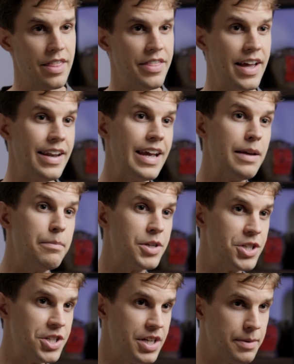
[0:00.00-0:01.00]
than a
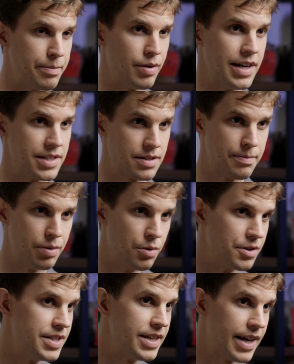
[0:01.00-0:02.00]
machine pressed
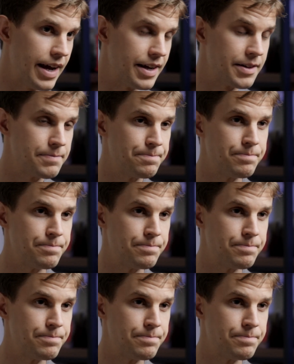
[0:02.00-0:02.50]
pu'er tea cake.